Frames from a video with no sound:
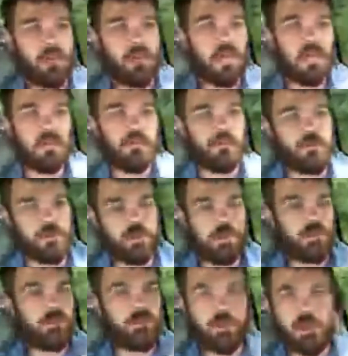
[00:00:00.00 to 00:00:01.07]
usually it only
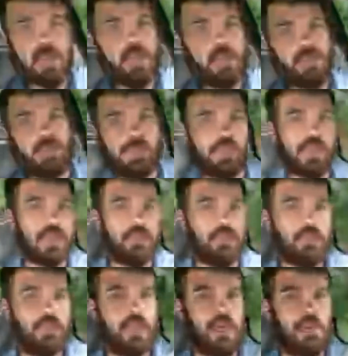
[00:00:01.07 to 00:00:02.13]
takes me like
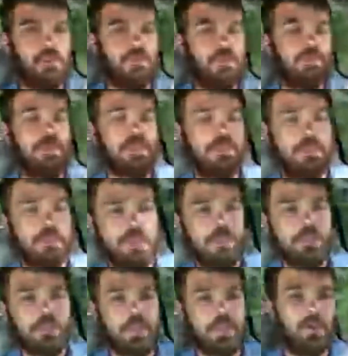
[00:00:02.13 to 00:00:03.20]
10-15 minutes to get
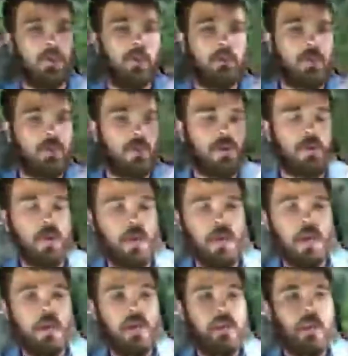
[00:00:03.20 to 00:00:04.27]
home. So
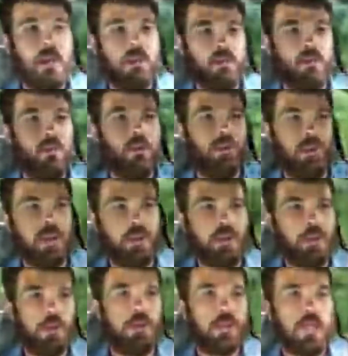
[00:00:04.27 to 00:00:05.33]
that's really,
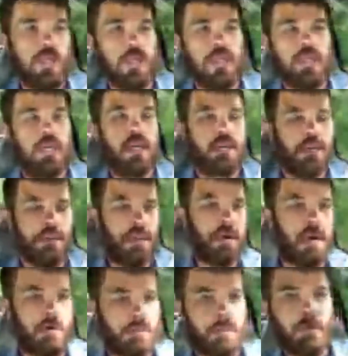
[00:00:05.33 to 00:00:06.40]
really
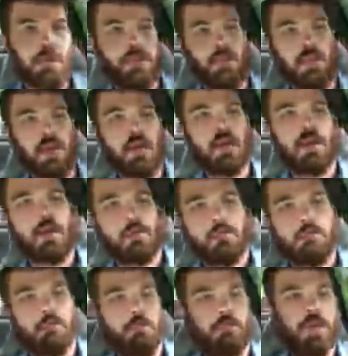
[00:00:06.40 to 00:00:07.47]
uncommon.
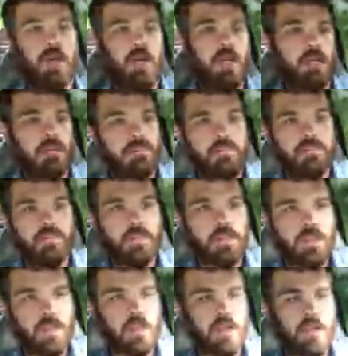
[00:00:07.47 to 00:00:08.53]
But
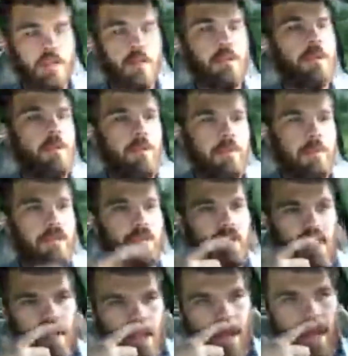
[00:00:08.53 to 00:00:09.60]
just how
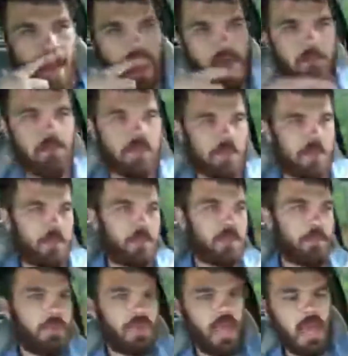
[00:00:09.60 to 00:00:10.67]
that happens. Something
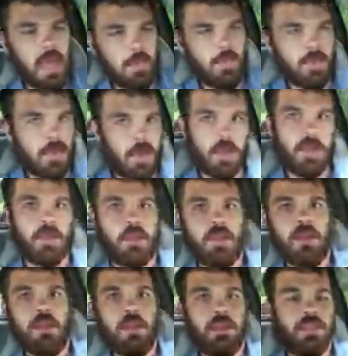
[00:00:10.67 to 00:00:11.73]
happened on
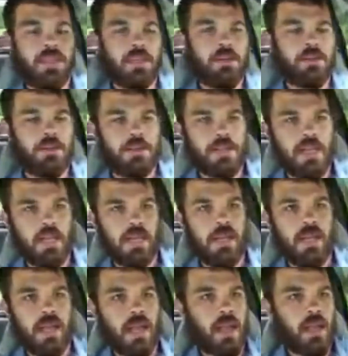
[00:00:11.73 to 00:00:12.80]
the interstate,
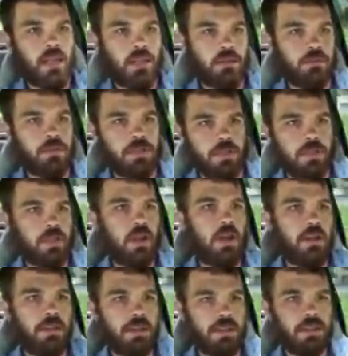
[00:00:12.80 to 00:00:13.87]
and there was just
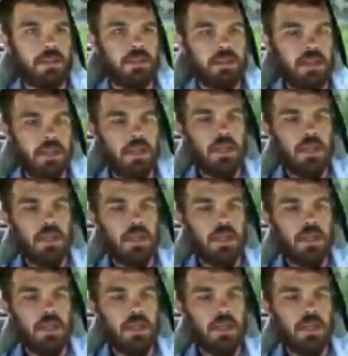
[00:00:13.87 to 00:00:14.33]
all this